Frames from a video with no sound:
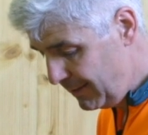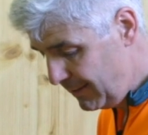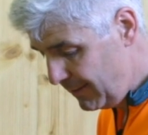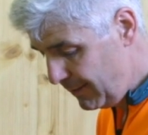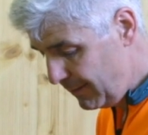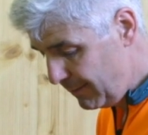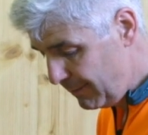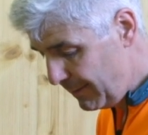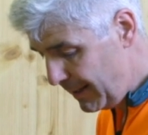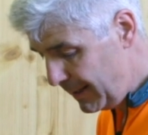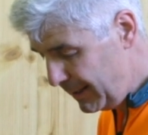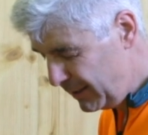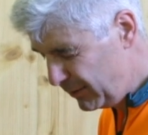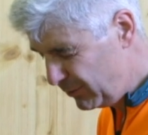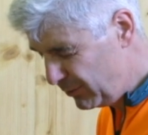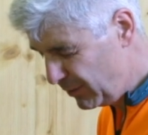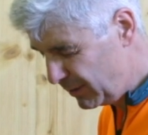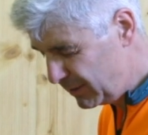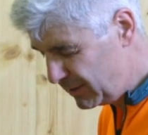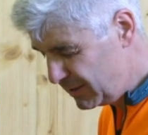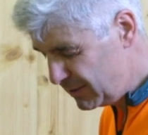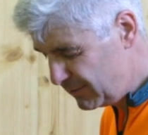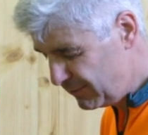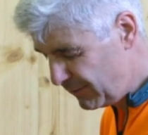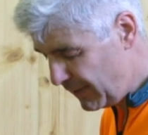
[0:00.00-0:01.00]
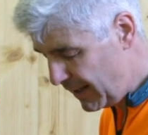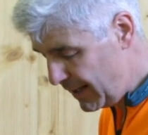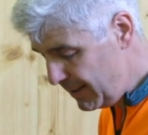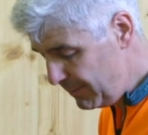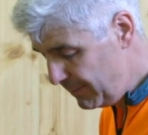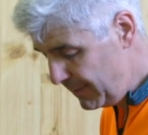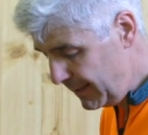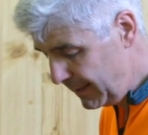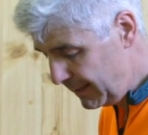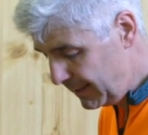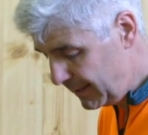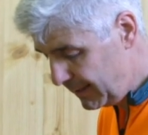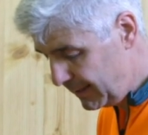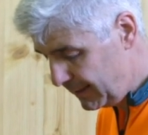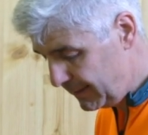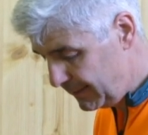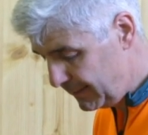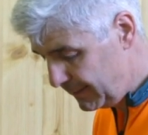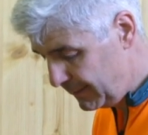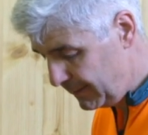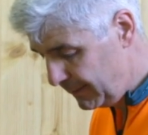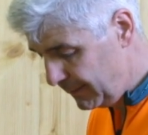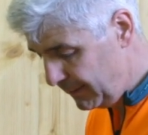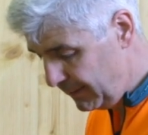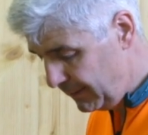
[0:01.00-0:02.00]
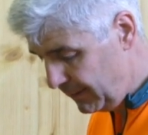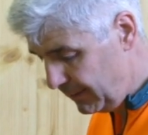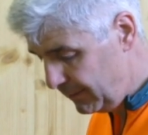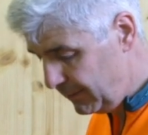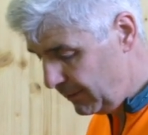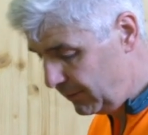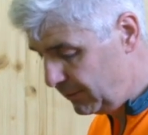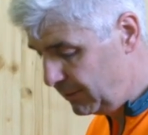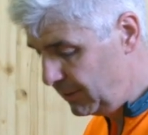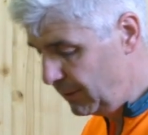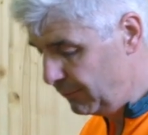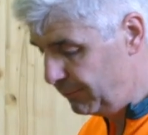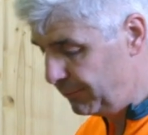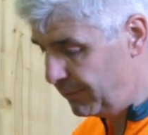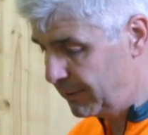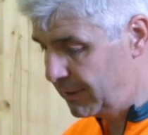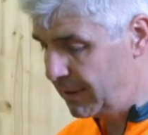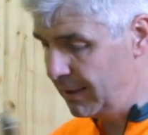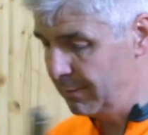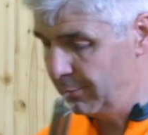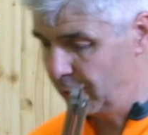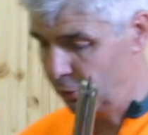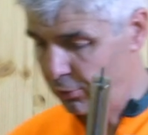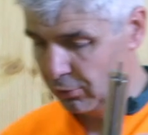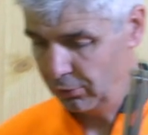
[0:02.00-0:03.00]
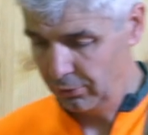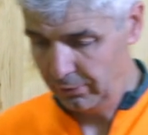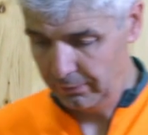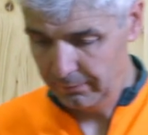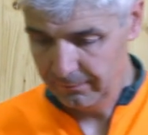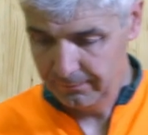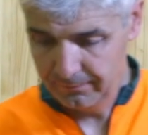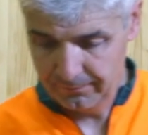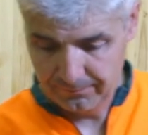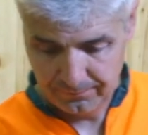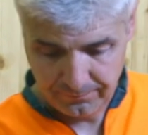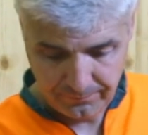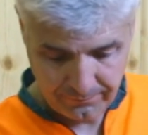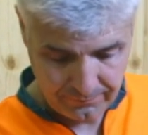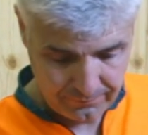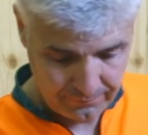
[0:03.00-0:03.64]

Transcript: as the file holder prevents me from filing too much off.